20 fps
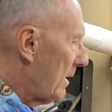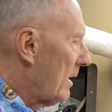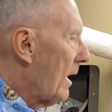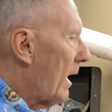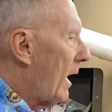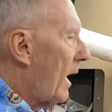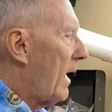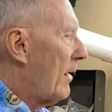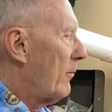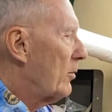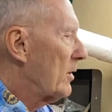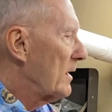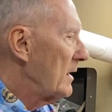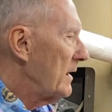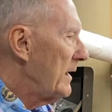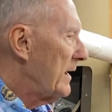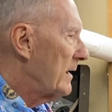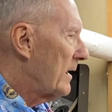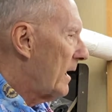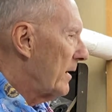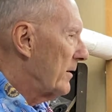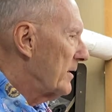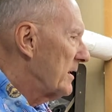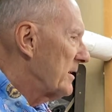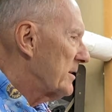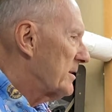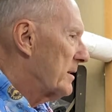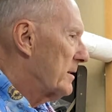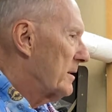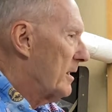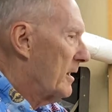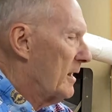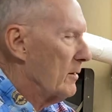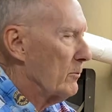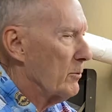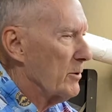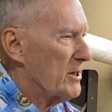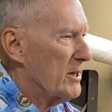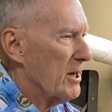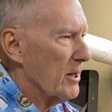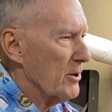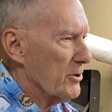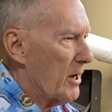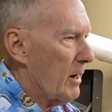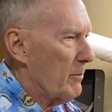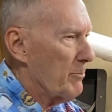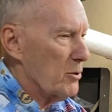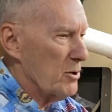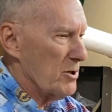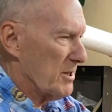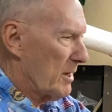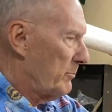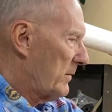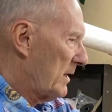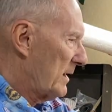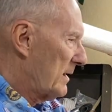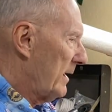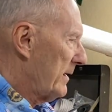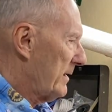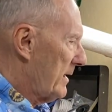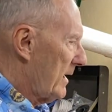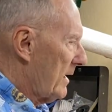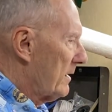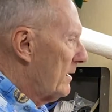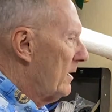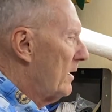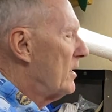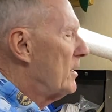I would lean on this and it would tilt up or something like that.